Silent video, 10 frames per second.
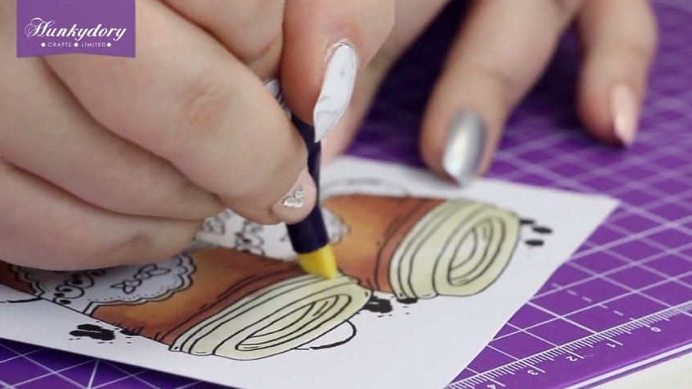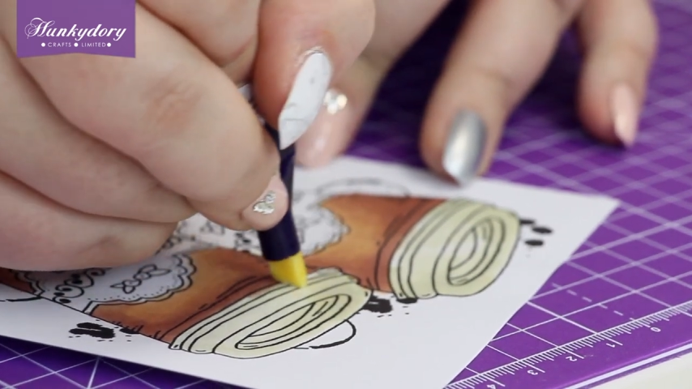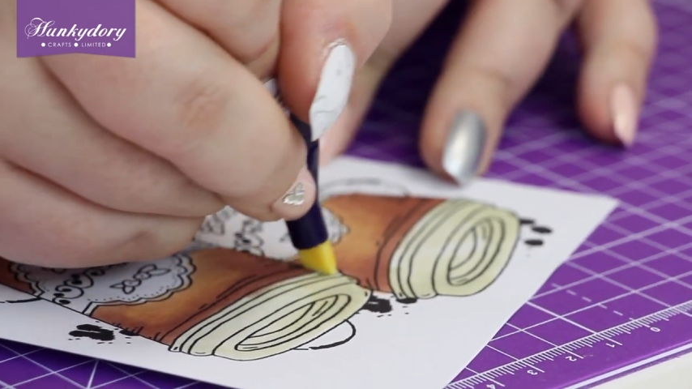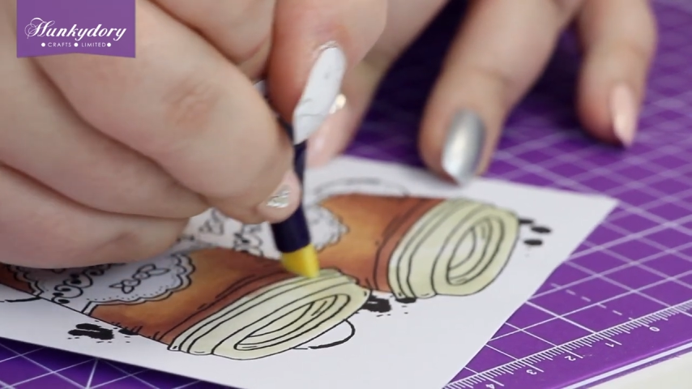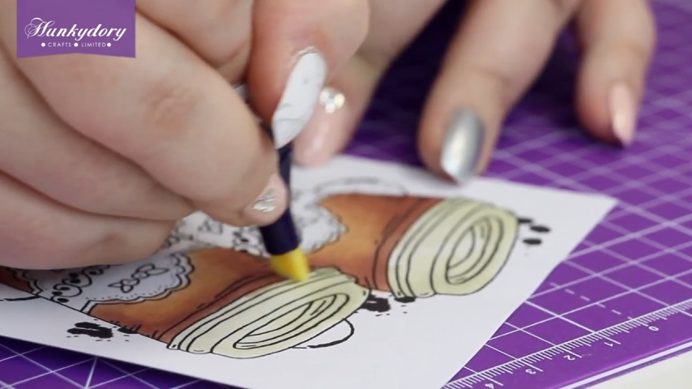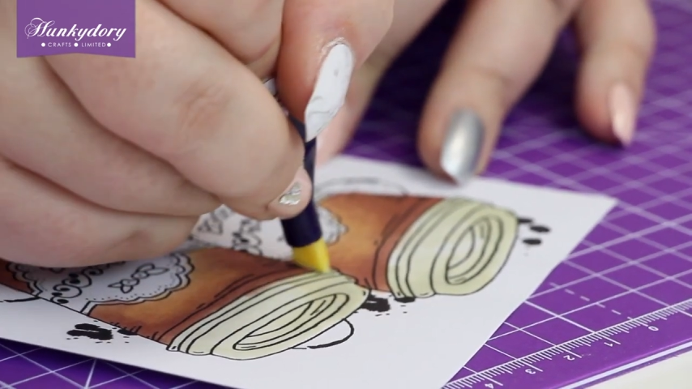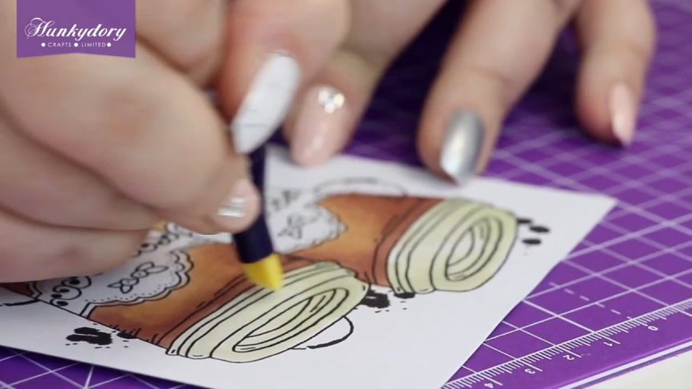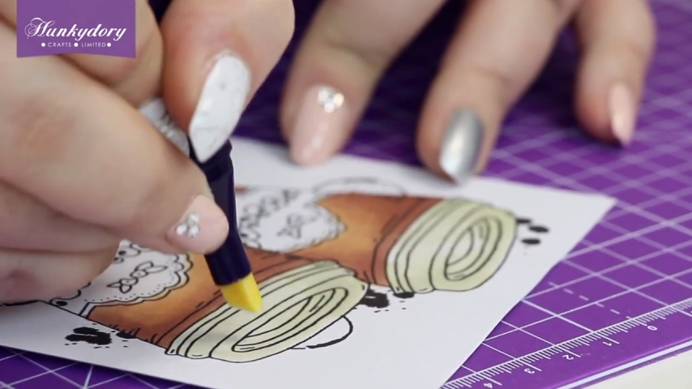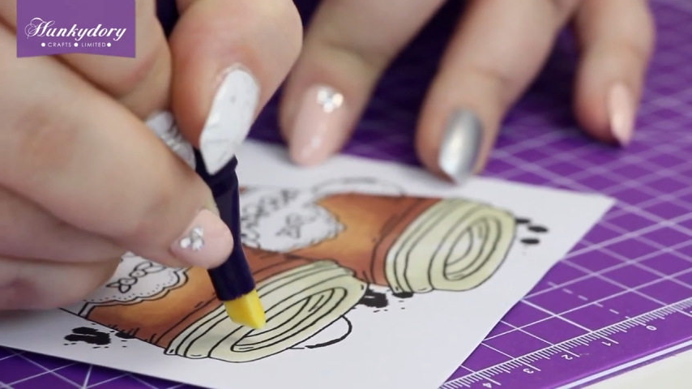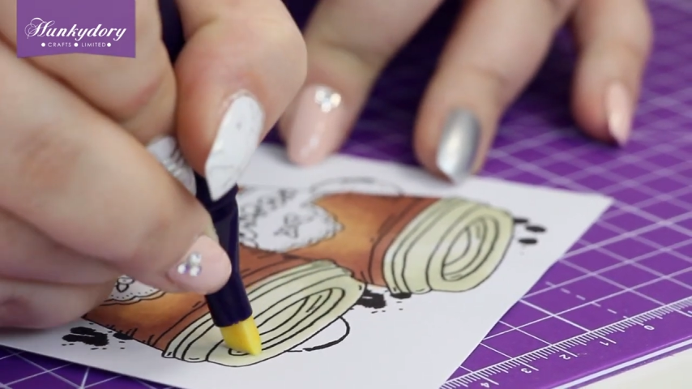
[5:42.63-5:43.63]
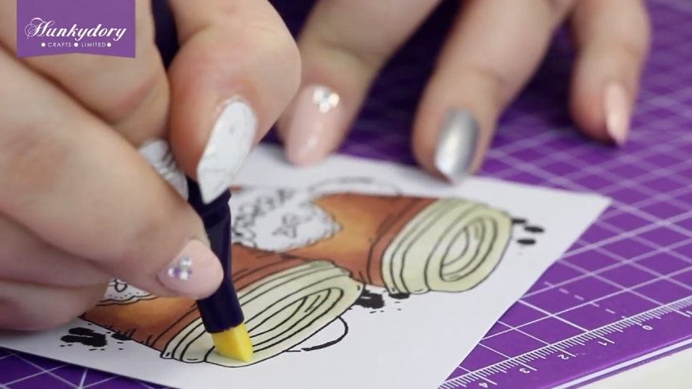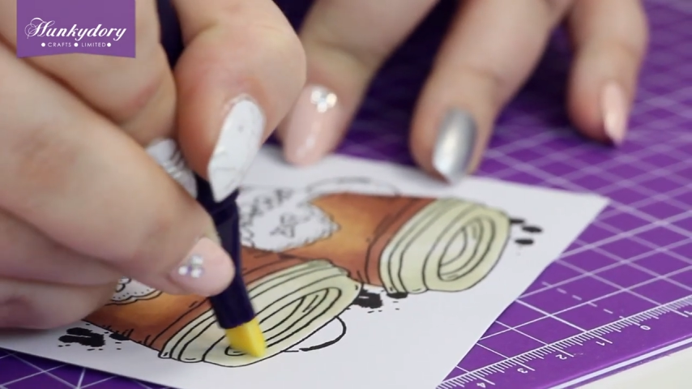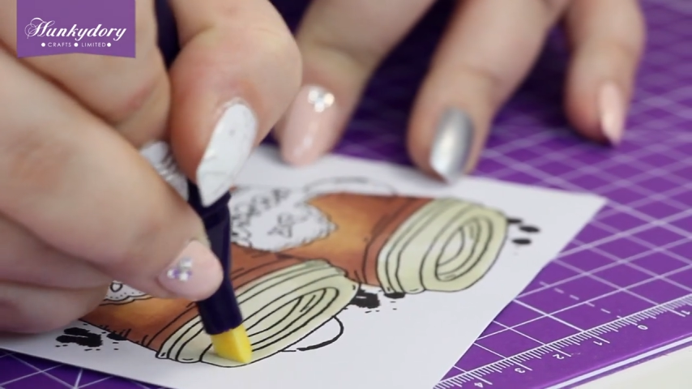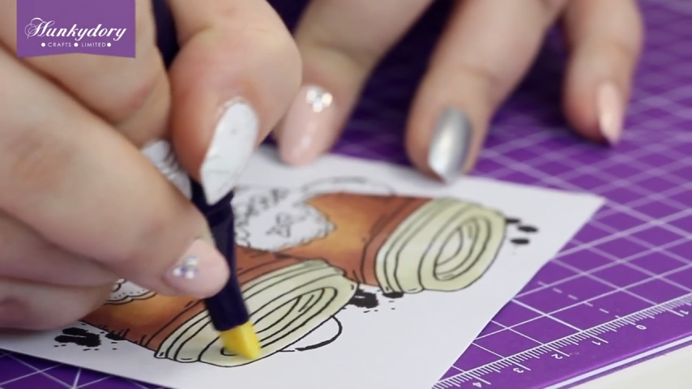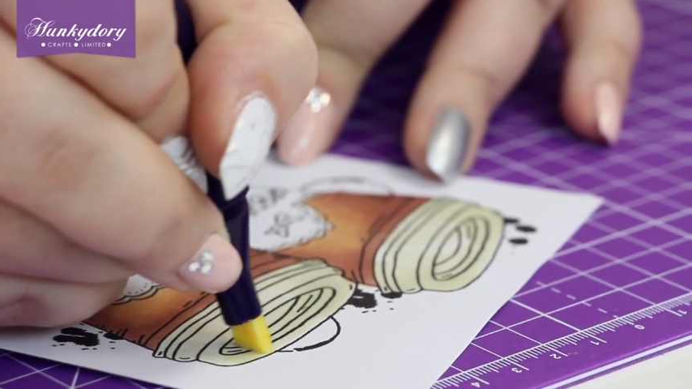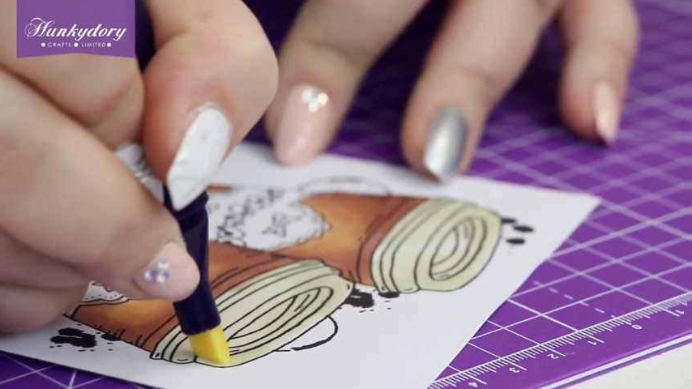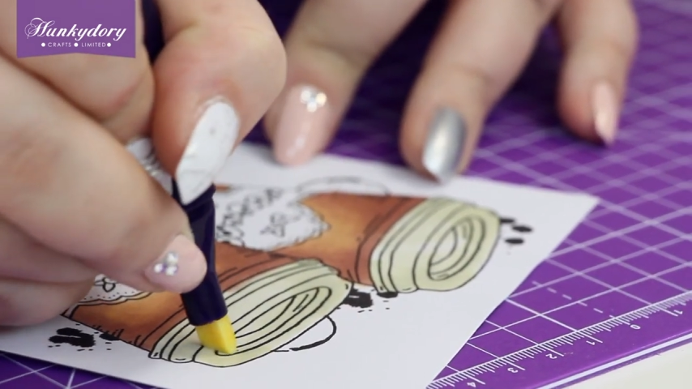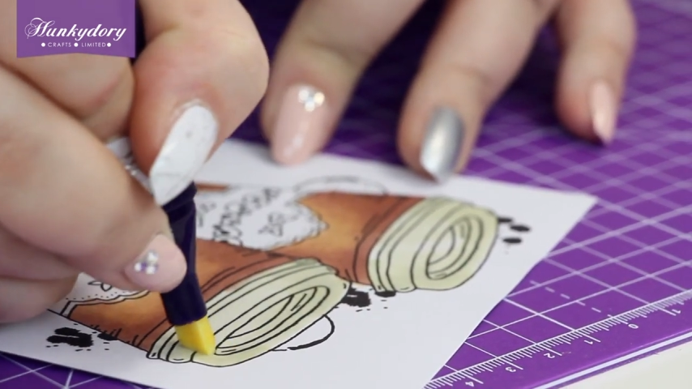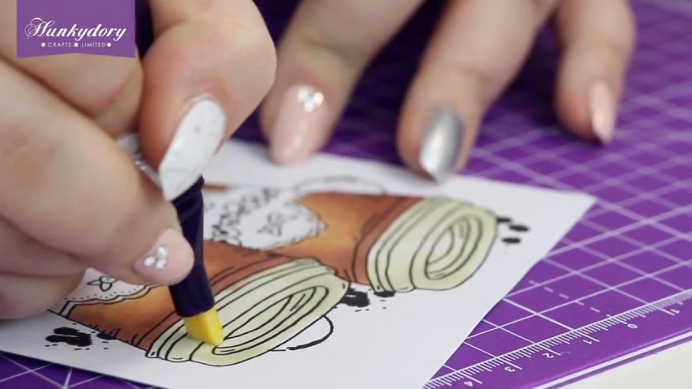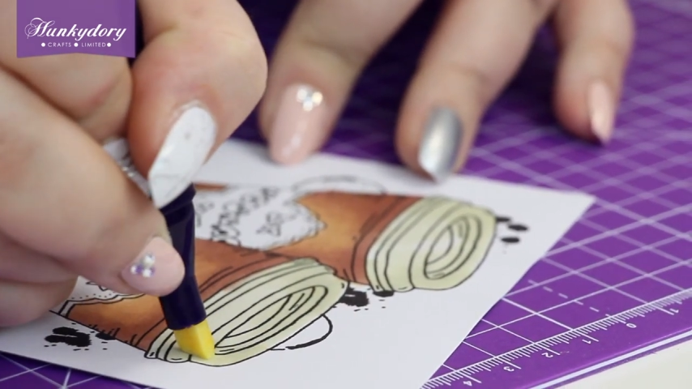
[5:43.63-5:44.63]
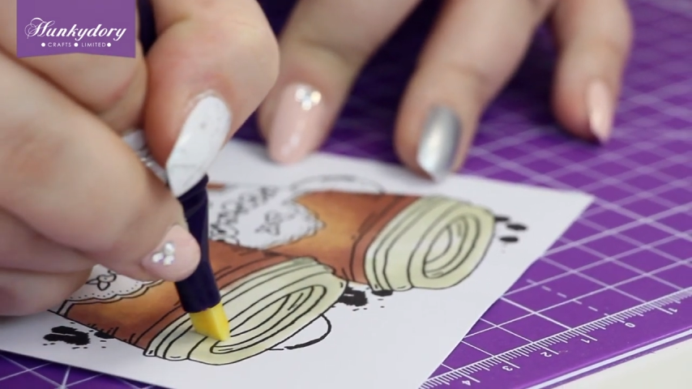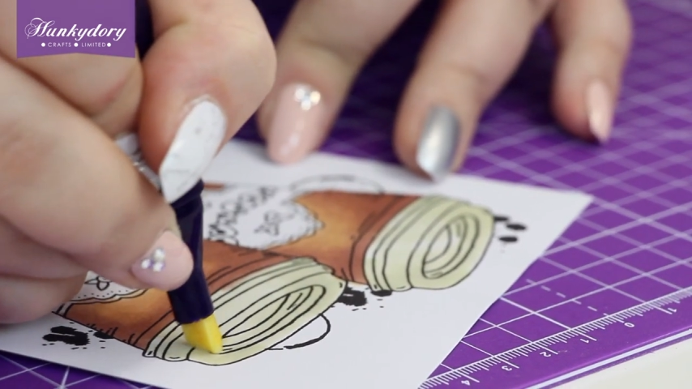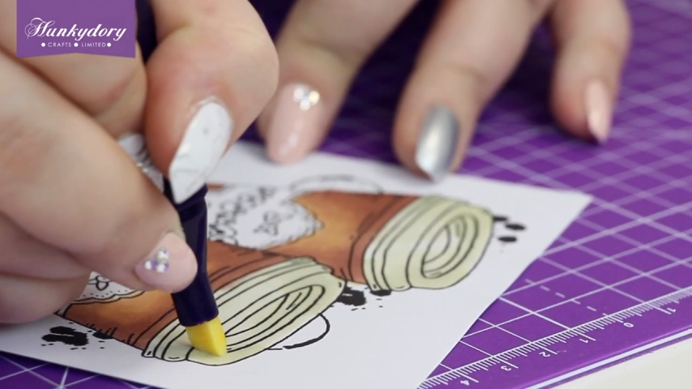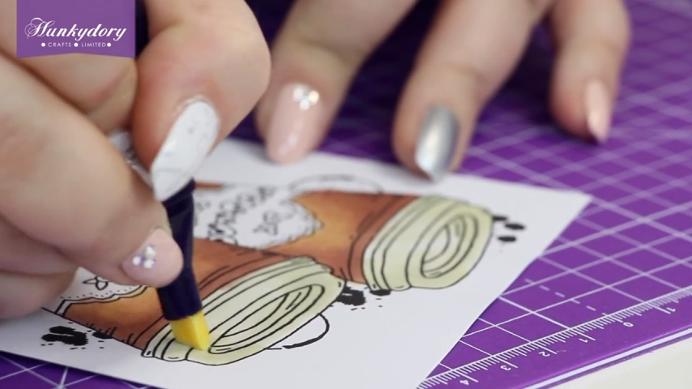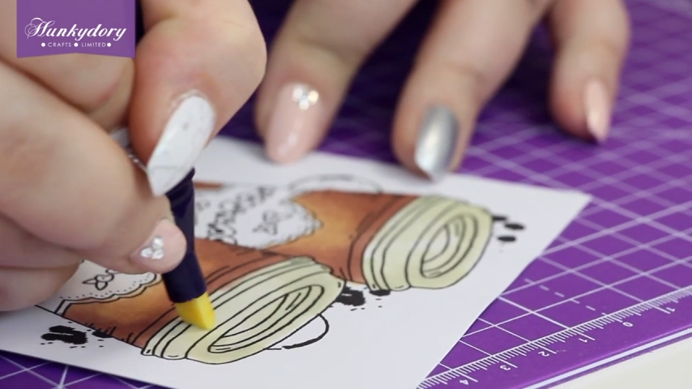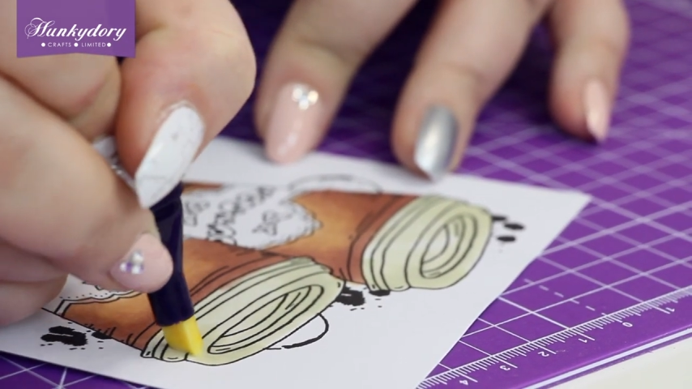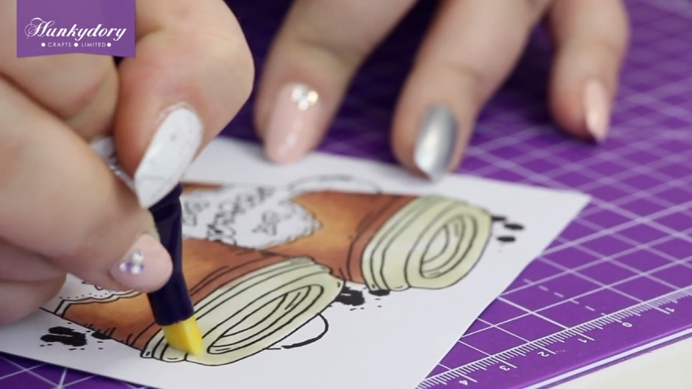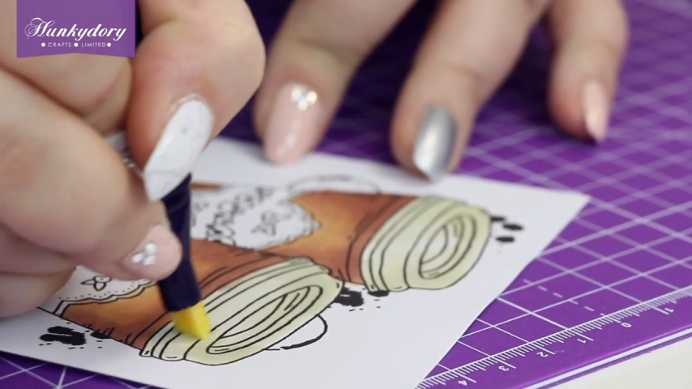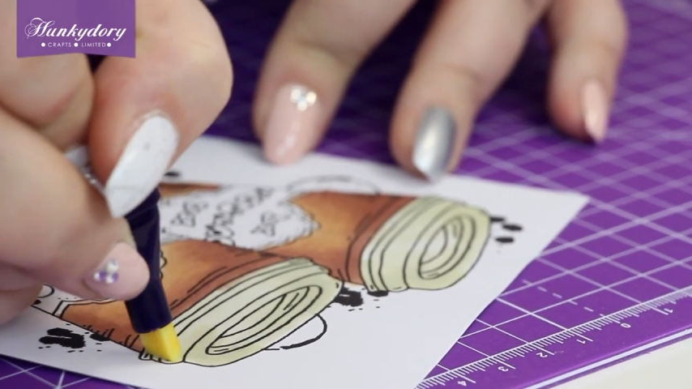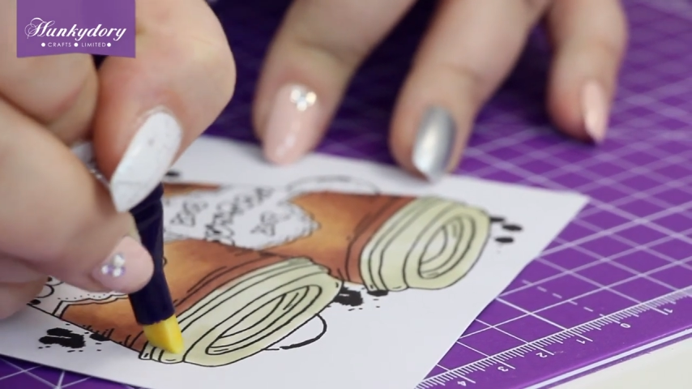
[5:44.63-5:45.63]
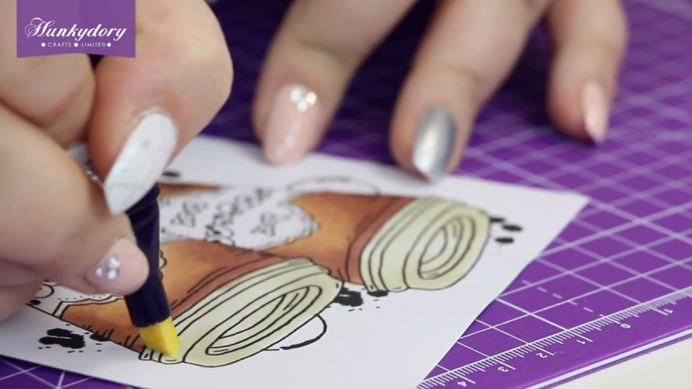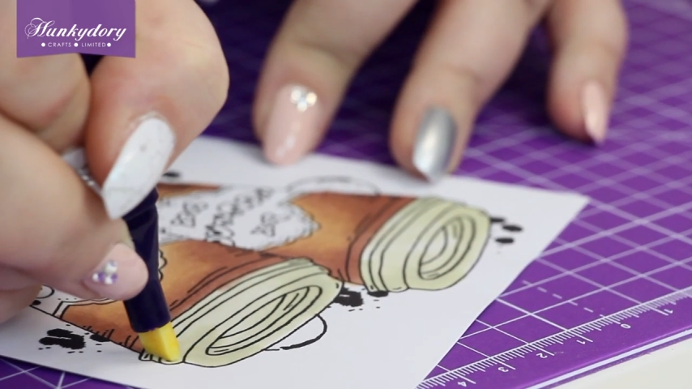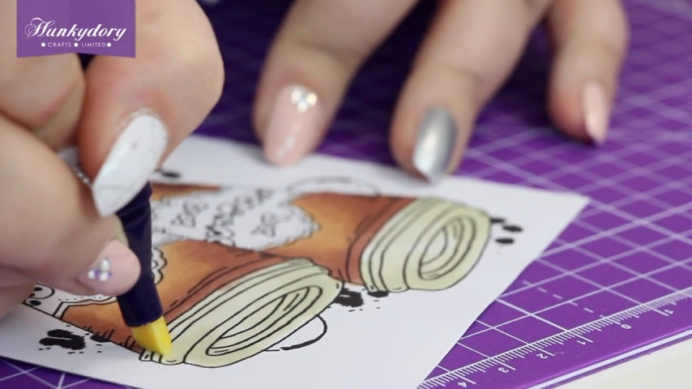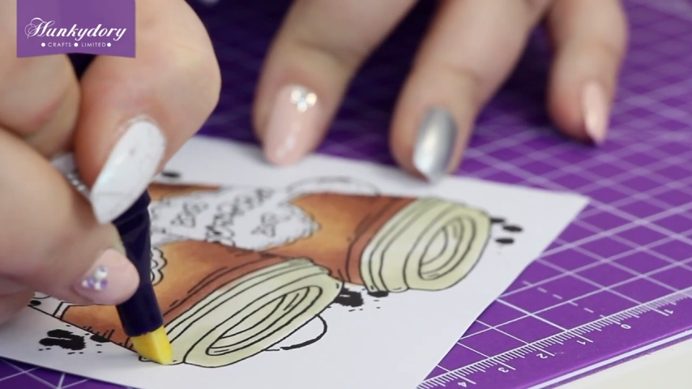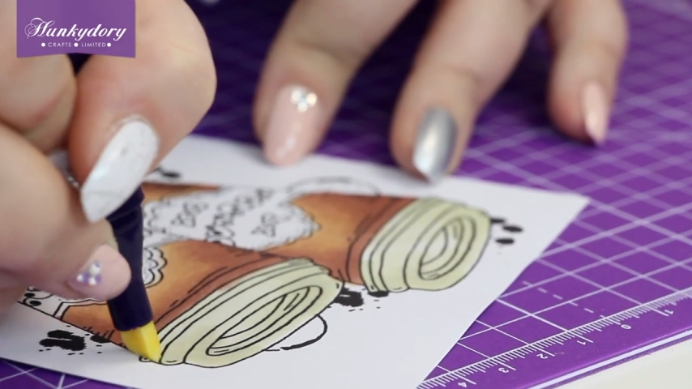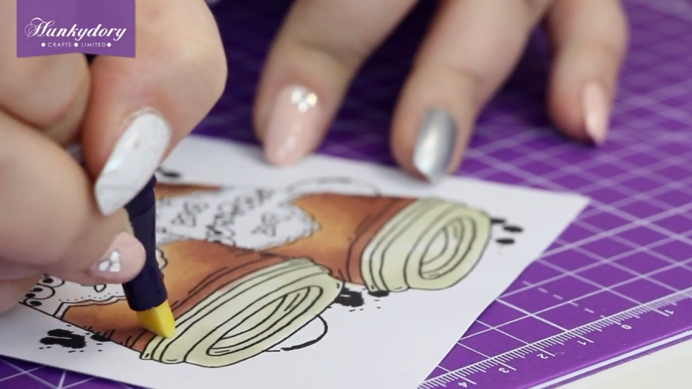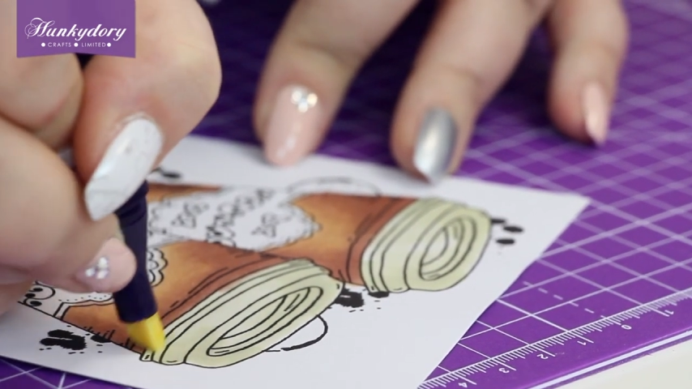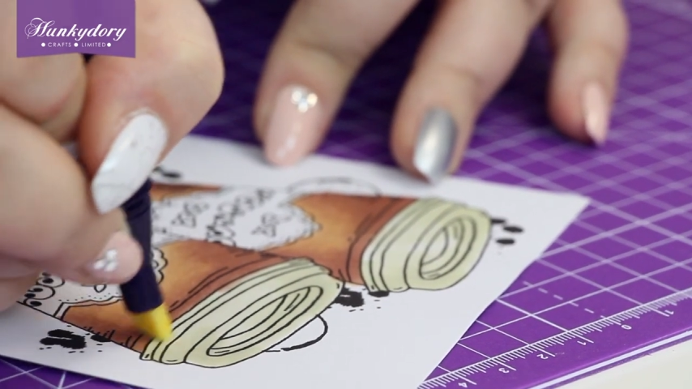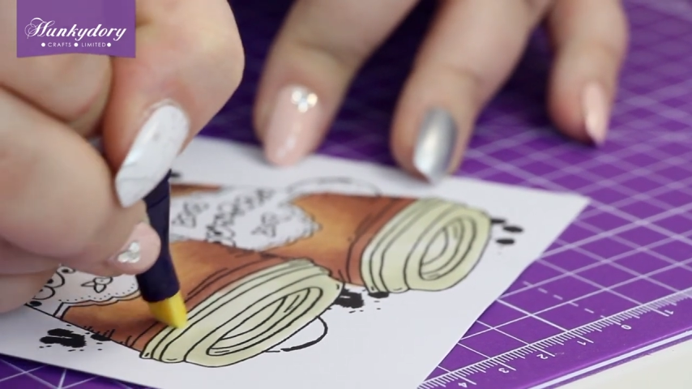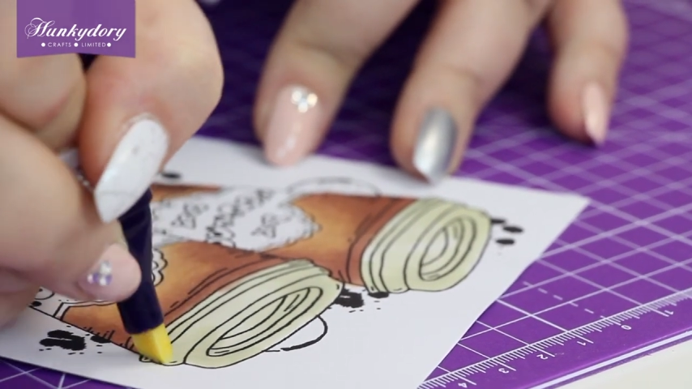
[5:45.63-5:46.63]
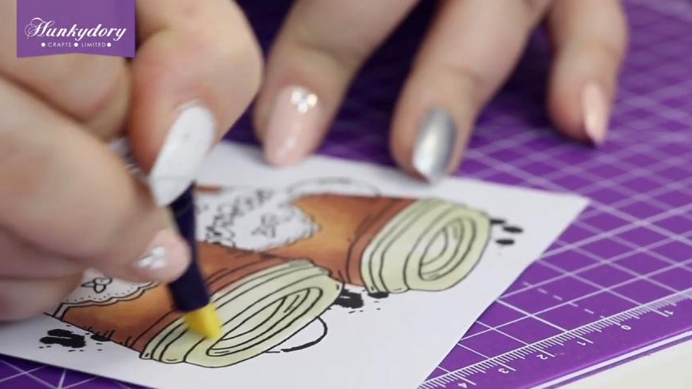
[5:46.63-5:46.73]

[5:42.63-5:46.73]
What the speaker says: [unreadable: no face in view]